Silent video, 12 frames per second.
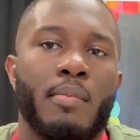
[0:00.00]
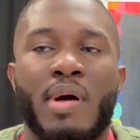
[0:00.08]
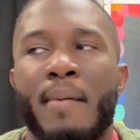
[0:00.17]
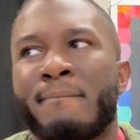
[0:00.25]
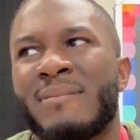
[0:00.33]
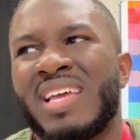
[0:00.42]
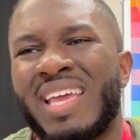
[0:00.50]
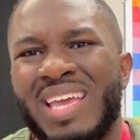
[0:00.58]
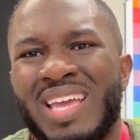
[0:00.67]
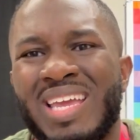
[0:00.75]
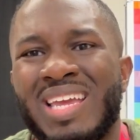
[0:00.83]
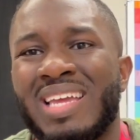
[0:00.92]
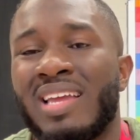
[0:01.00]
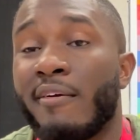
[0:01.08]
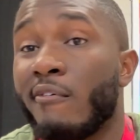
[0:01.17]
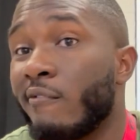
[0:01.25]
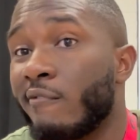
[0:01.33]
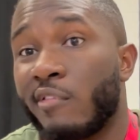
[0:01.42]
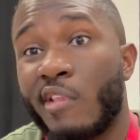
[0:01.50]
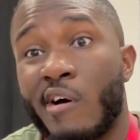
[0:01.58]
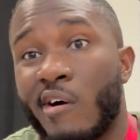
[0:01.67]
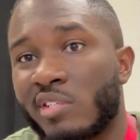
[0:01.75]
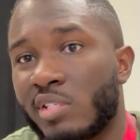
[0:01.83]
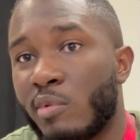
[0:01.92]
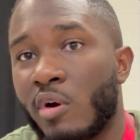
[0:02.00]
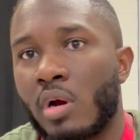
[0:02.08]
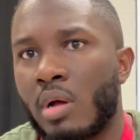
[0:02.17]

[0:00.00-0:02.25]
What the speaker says: I may vlog tomorrow,